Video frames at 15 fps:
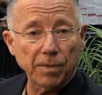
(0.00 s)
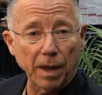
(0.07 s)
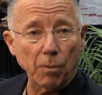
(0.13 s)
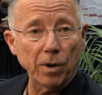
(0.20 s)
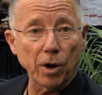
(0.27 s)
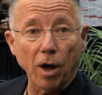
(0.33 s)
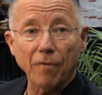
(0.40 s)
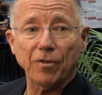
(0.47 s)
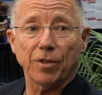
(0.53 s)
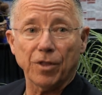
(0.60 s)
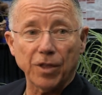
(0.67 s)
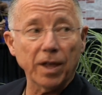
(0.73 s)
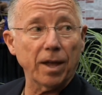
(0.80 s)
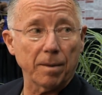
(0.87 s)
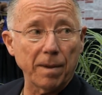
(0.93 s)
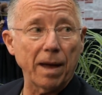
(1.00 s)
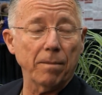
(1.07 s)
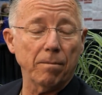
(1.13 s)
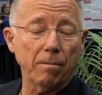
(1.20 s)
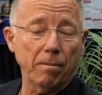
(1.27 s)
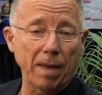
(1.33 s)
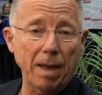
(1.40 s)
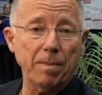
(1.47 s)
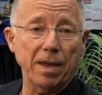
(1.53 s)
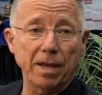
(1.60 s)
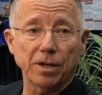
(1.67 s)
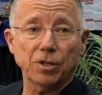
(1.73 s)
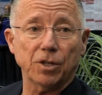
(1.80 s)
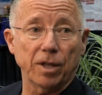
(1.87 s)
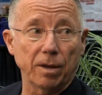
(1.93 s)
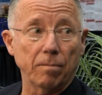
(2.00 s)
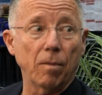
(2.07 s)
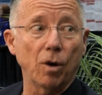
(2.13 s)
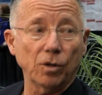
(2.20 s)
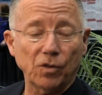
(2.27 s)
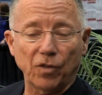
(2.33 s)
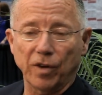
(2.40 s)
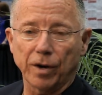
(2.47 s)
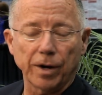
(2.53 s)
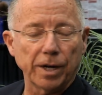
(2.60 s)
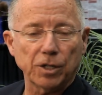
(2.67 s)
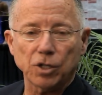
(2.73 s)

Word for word: that we often think about maybe is the most feared.